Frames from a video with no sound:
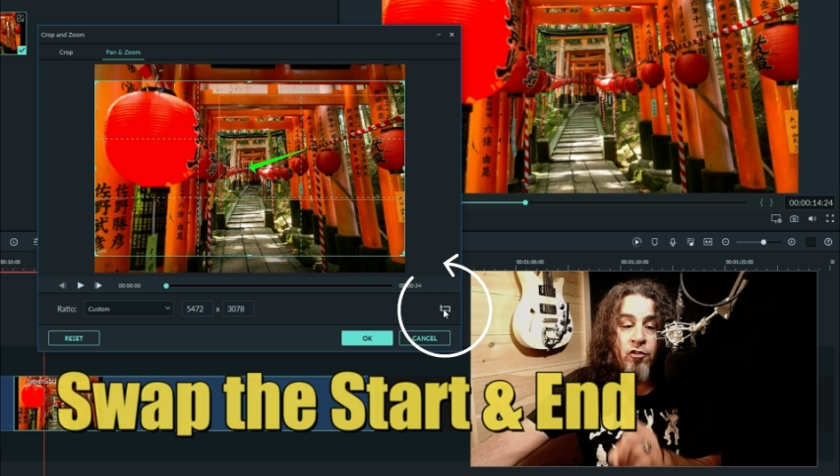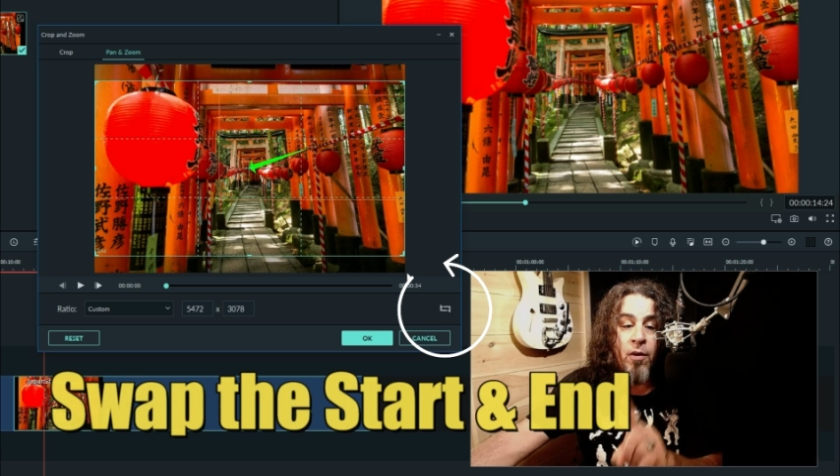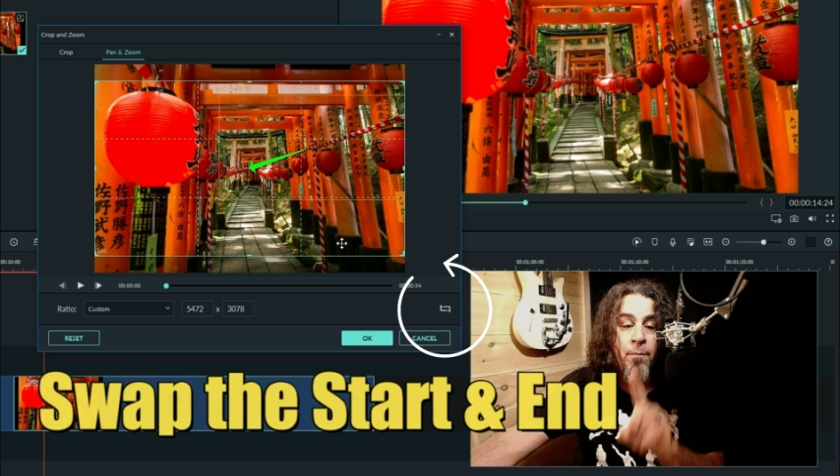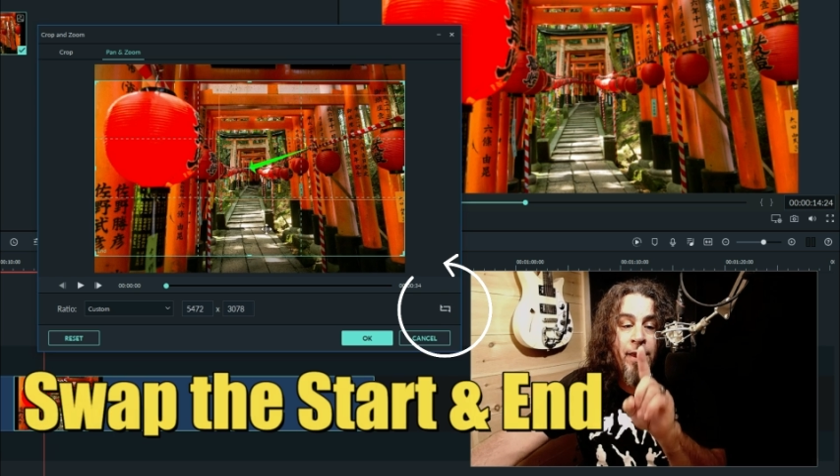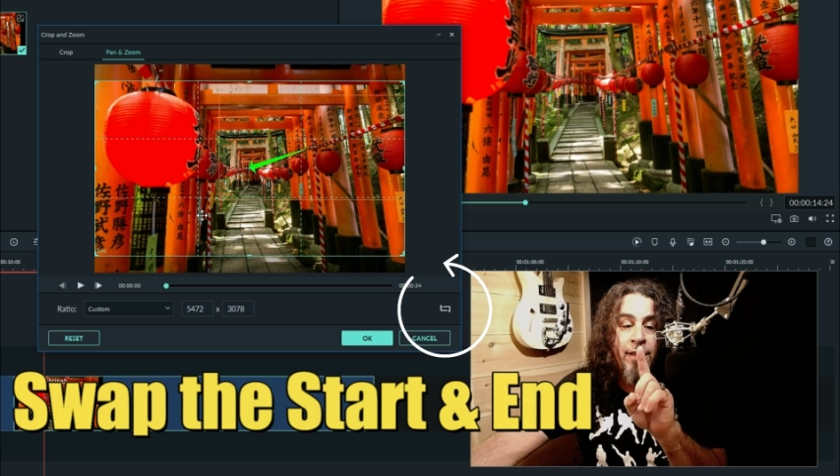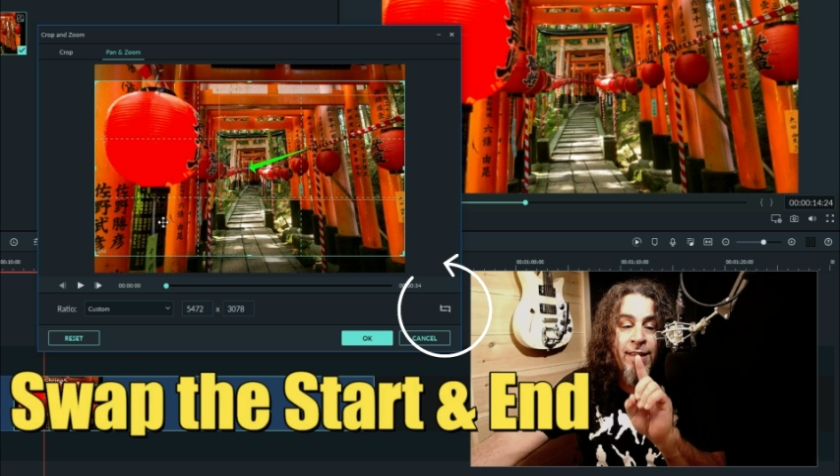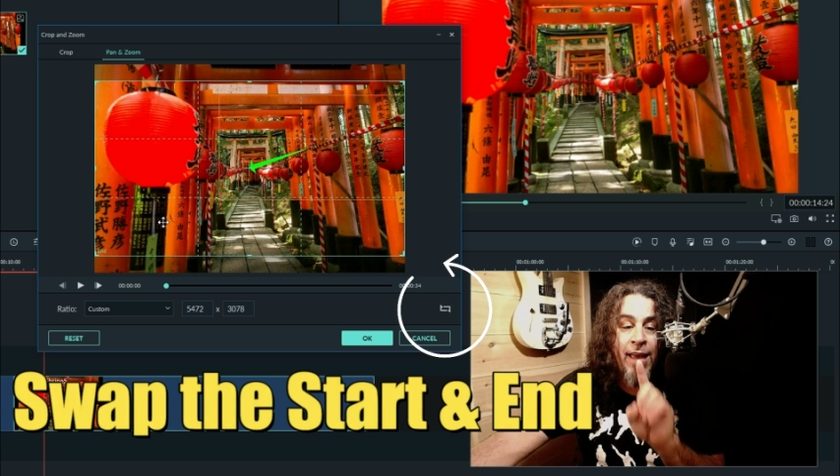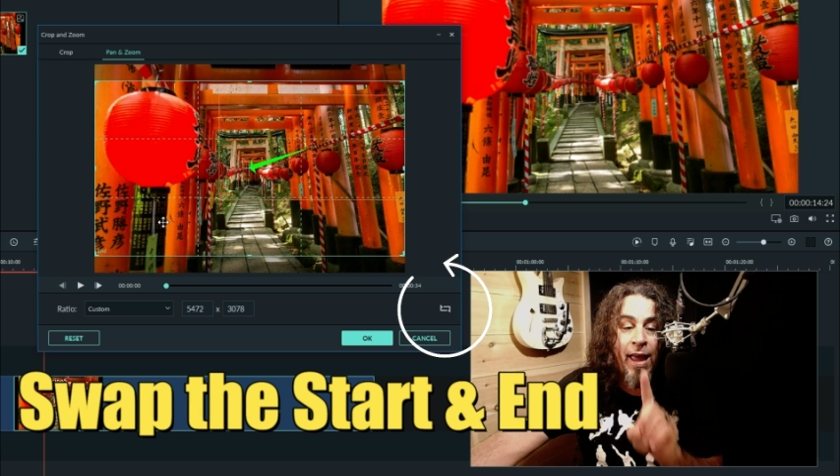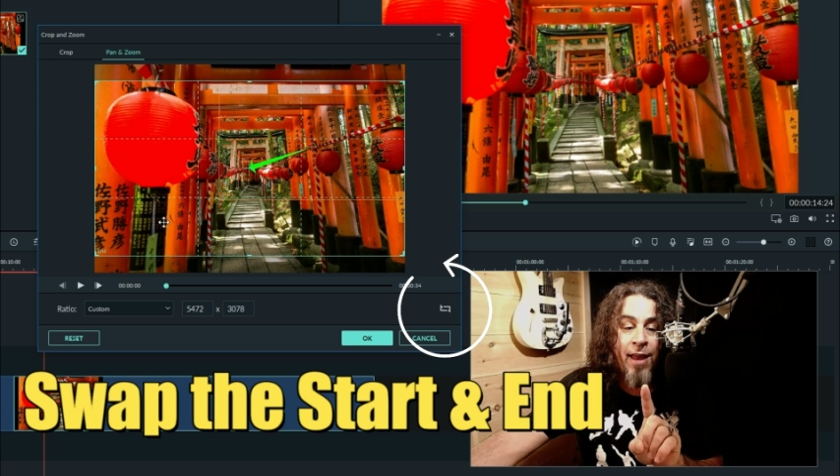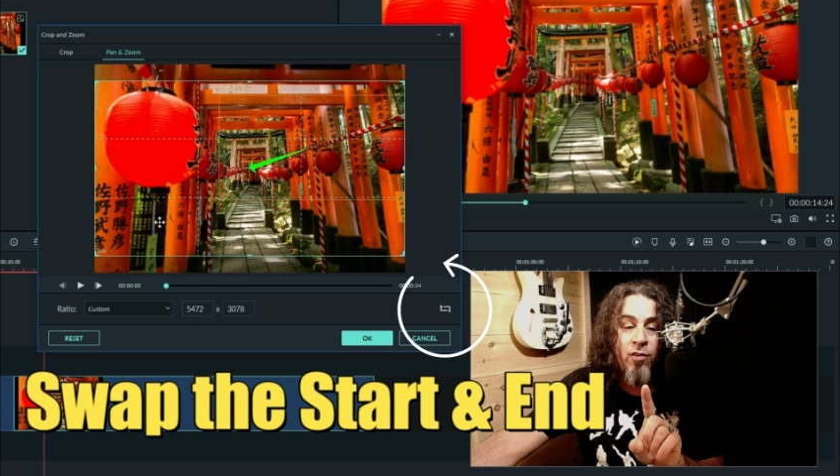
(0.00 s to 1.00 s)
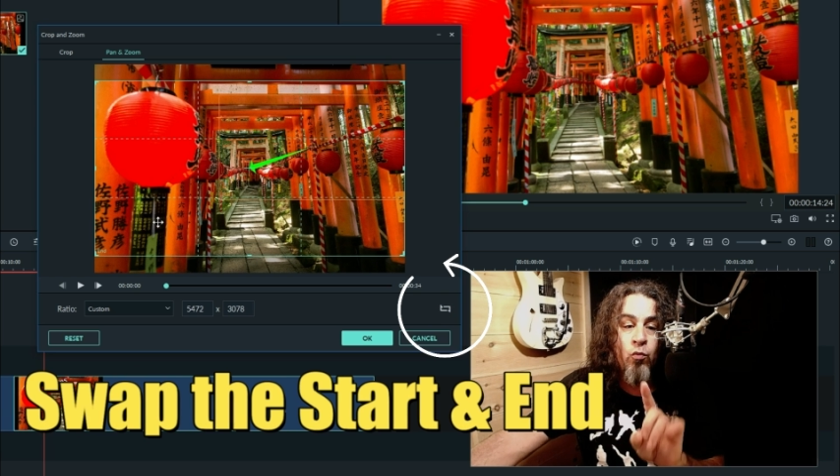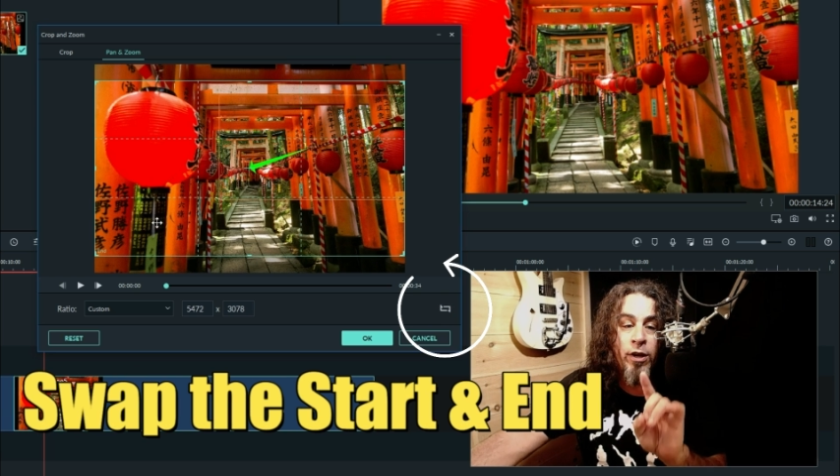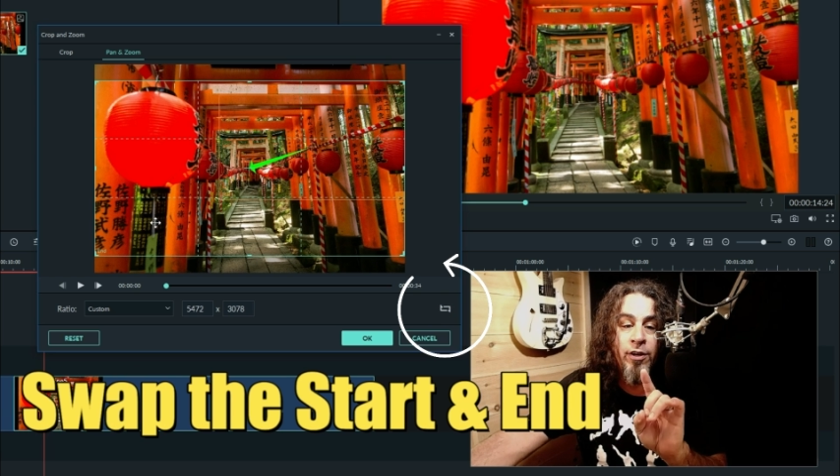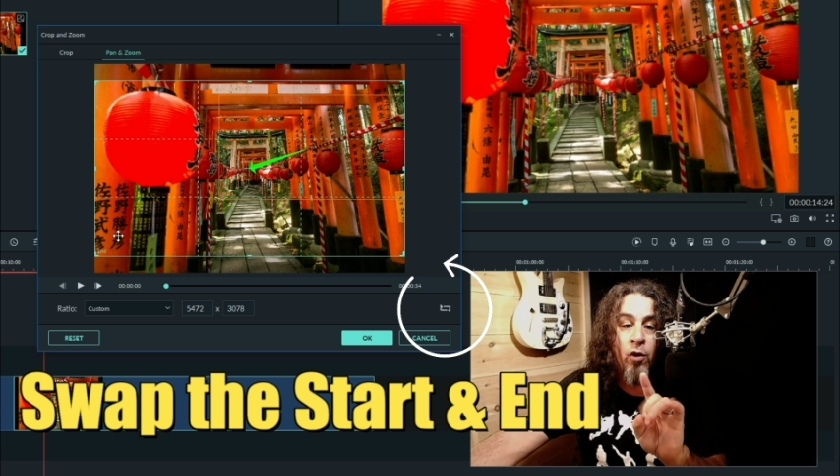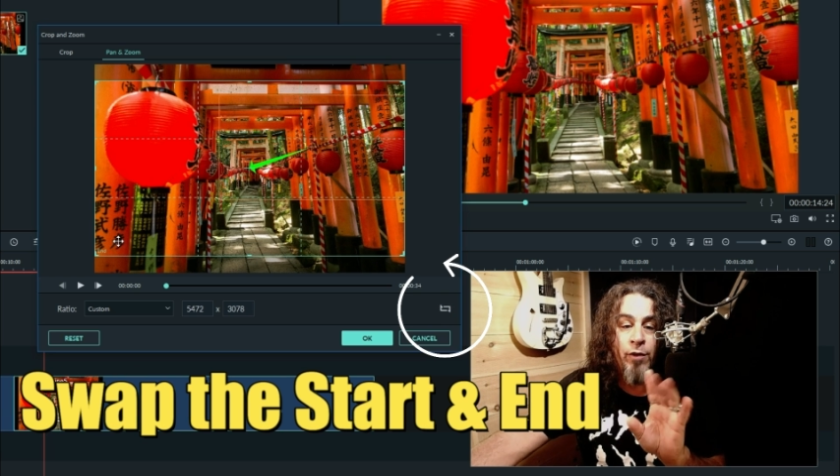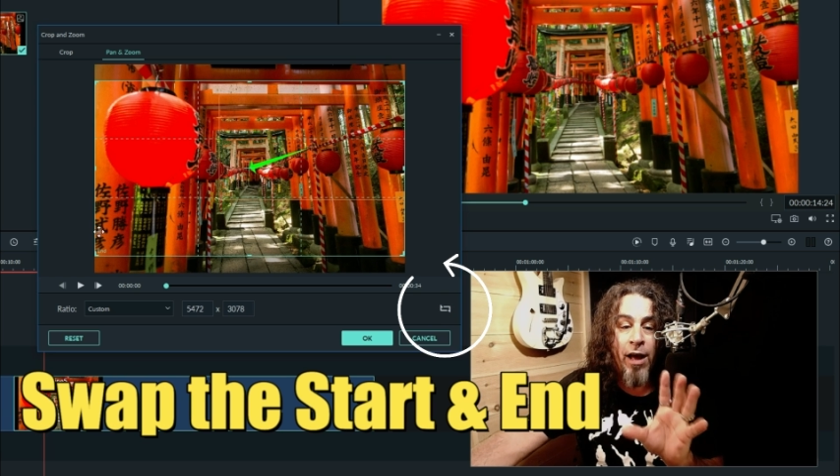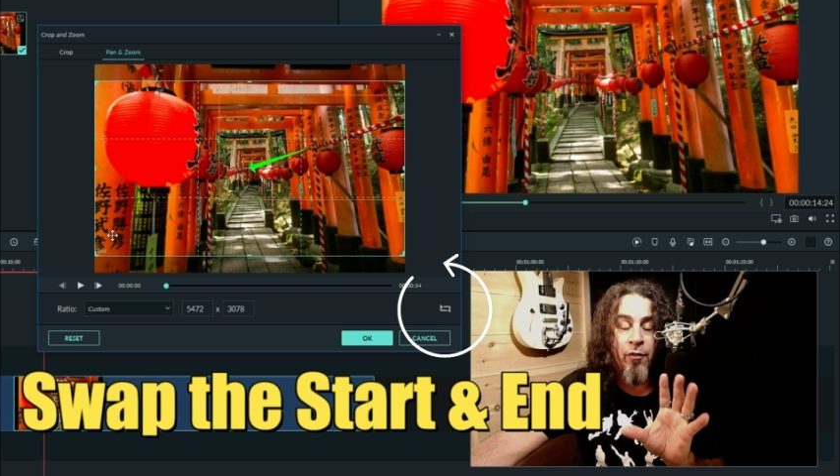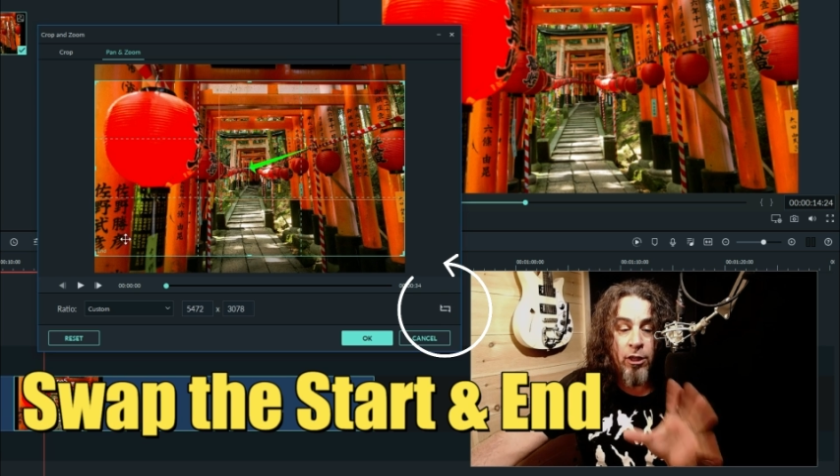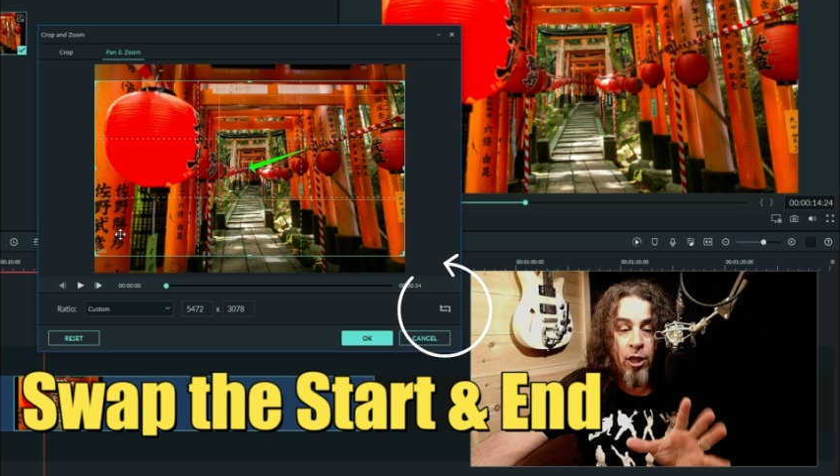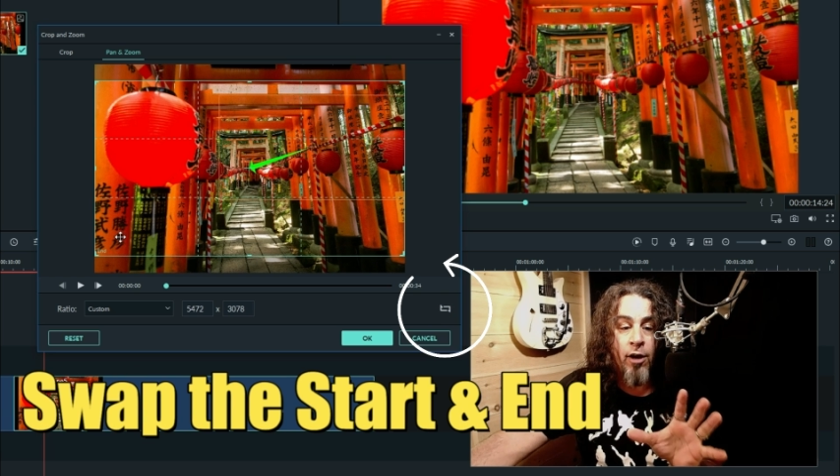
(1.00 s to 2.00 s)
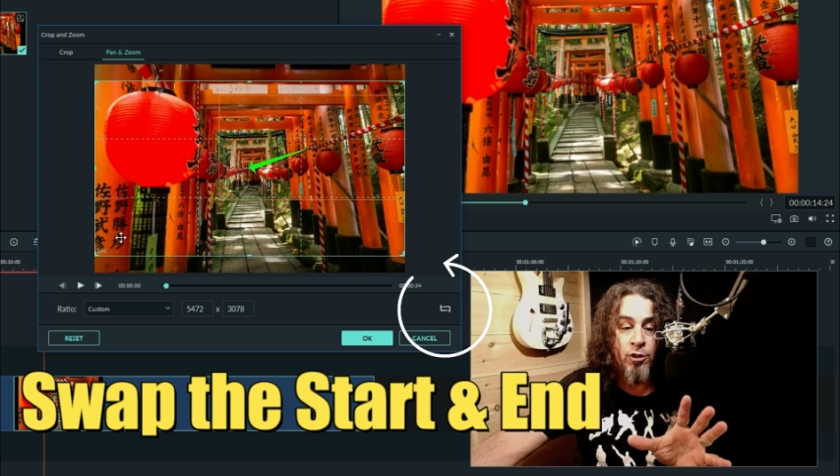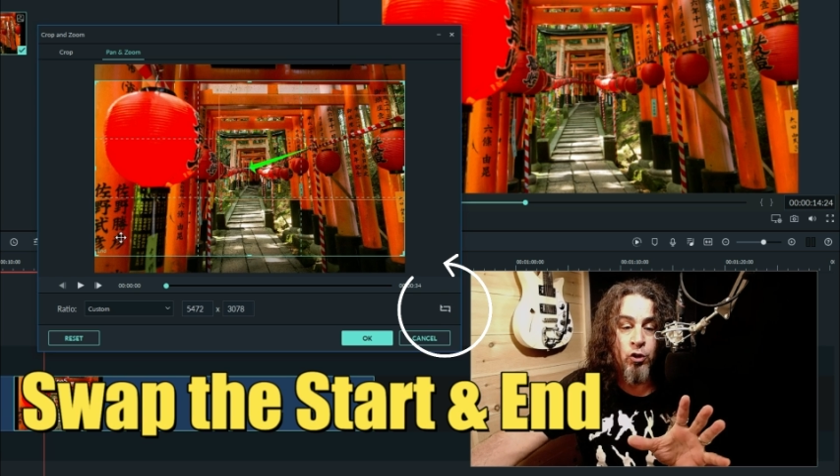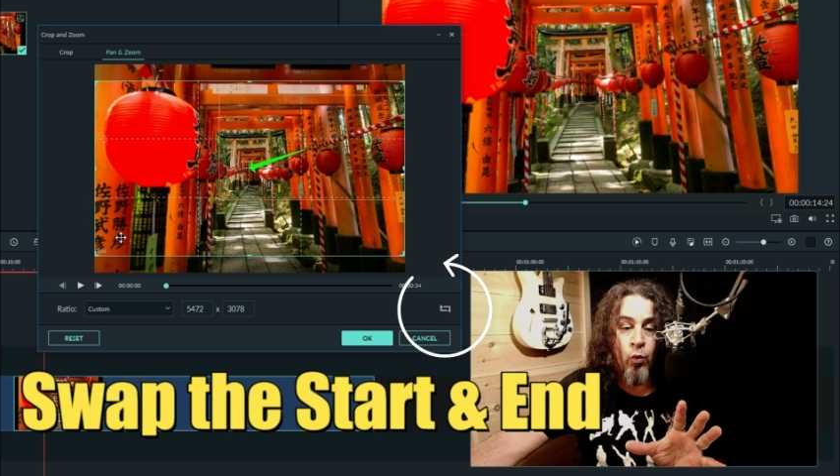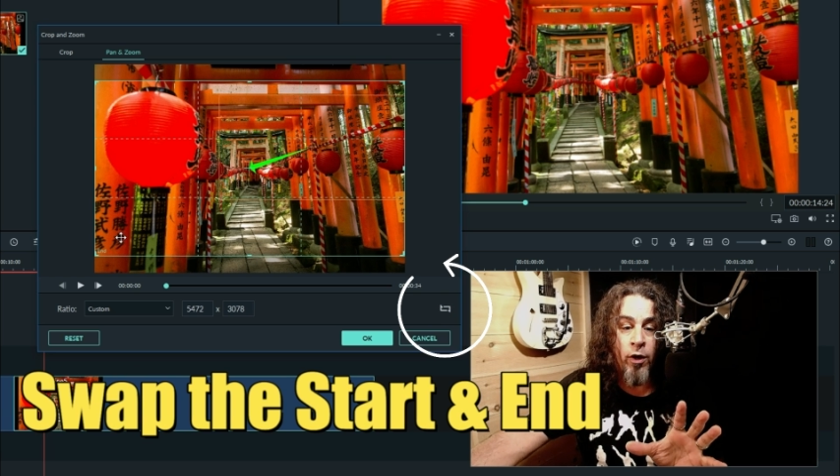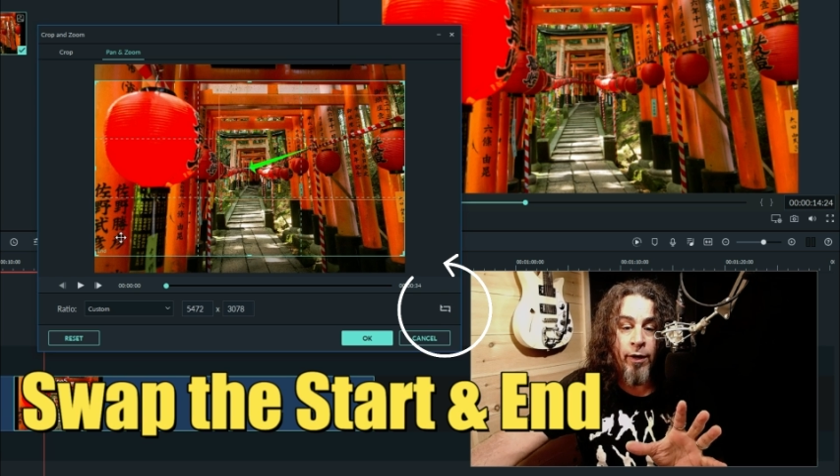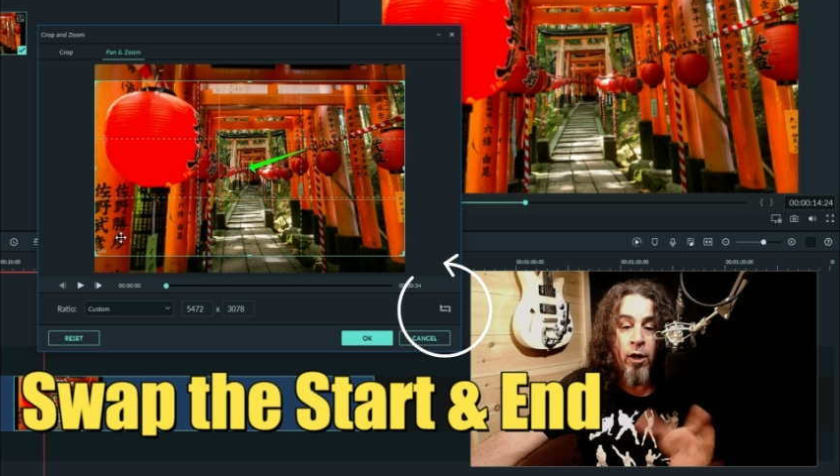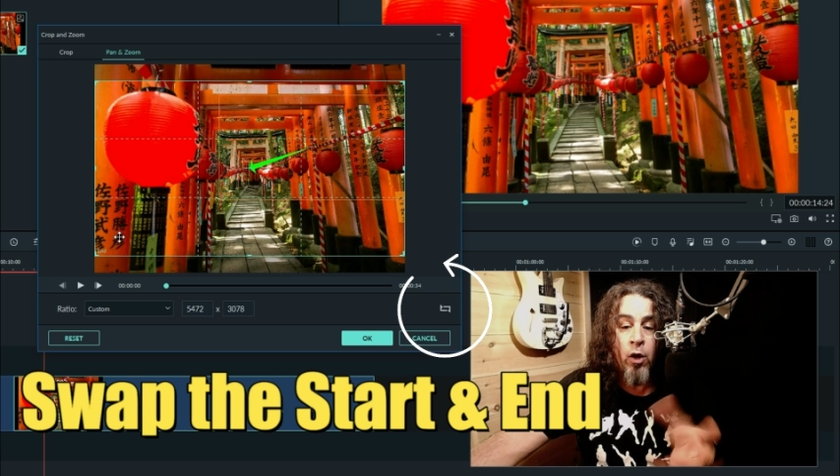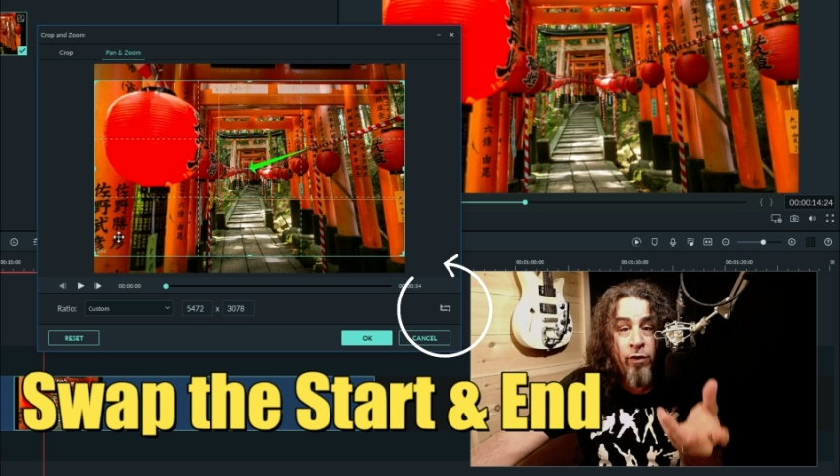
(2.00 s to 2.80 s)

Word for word: to make the end window now the larger one.